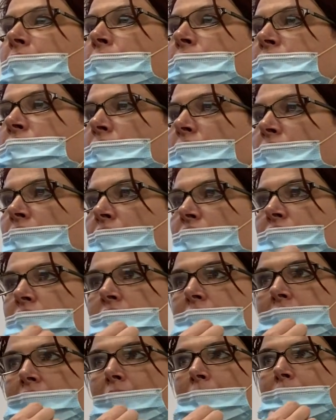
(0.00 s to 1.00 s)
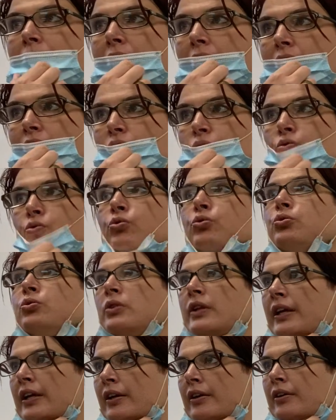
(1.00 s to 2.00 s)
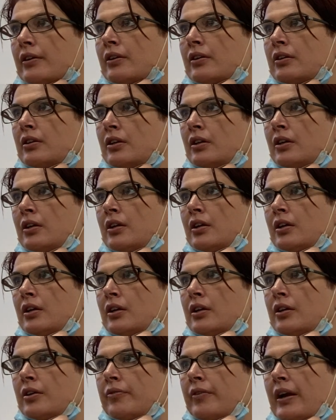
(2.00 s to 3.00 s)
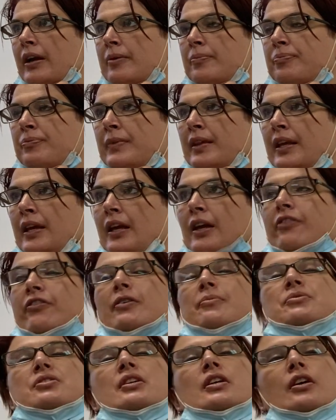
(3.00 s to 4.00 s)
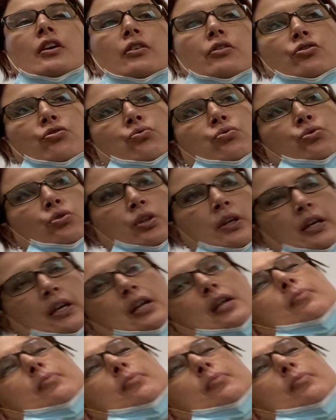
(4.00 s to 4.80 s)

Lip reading: own secretions. I'm not drooling, right? If I'm sitting here drooling and